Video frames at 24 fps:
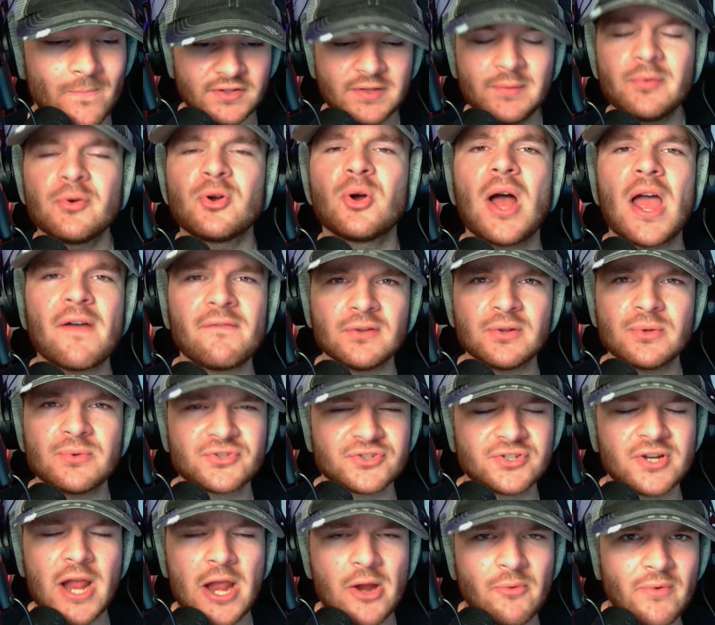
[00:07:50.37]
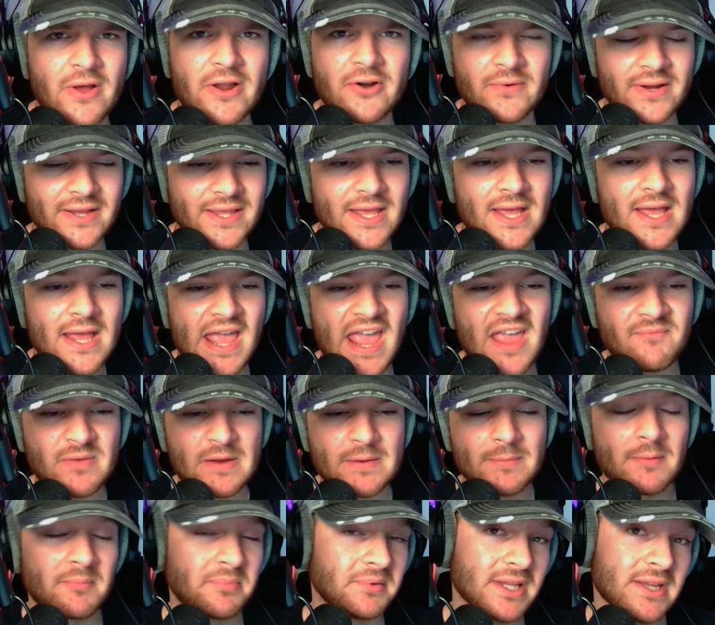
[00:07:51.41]
The typical evolutionary rhetoric, if
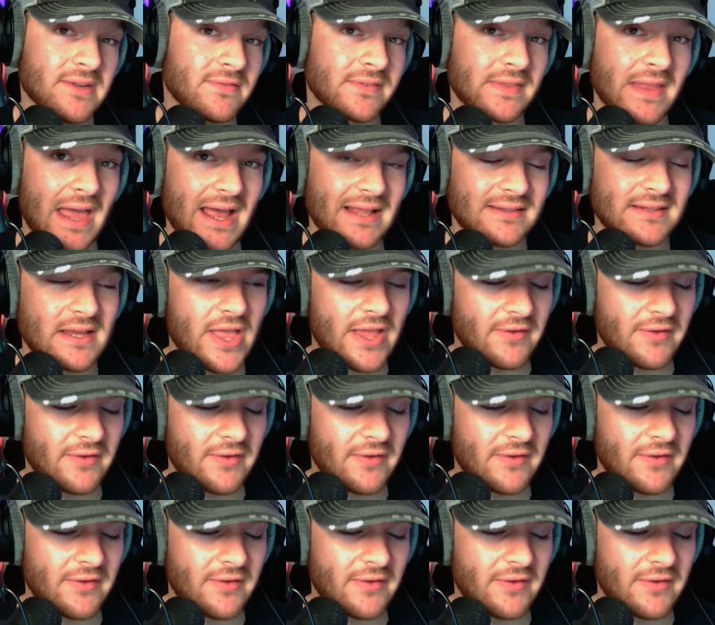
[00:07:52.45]
people believe in that,